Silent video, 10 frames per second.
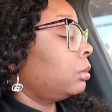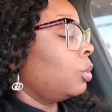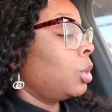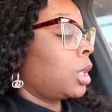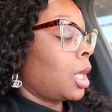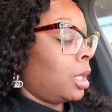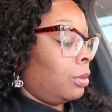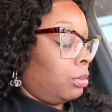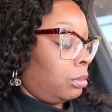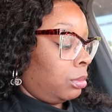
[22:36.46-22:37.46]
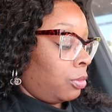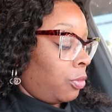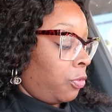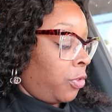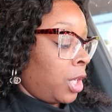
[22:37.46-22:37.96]
with they
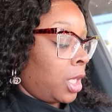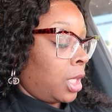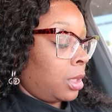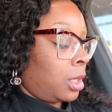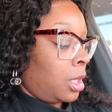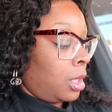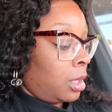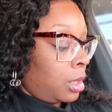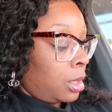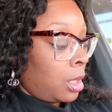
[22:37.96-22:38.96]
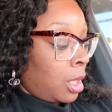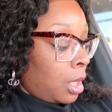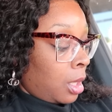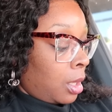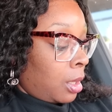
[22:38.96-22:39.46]
funky tails.
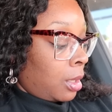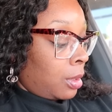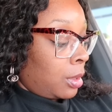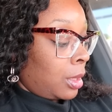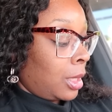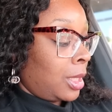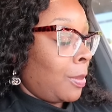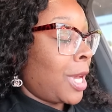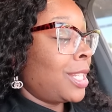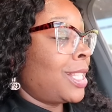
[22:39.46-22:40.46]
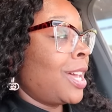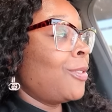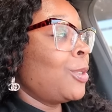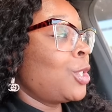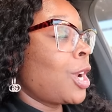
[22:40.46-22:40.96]
Somebody said,
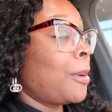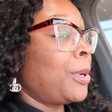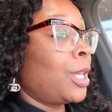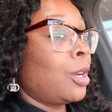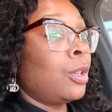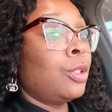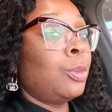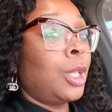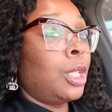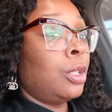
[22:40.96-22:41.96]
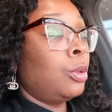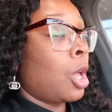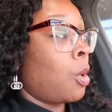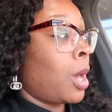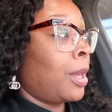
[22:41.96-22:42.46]
have you tried Panera new menu?
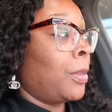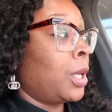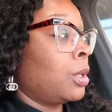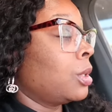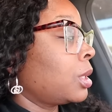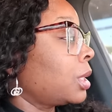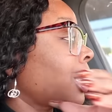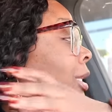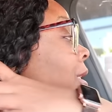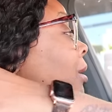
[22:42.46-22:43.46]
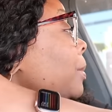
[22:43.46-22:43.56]
No, I ain't been here since they took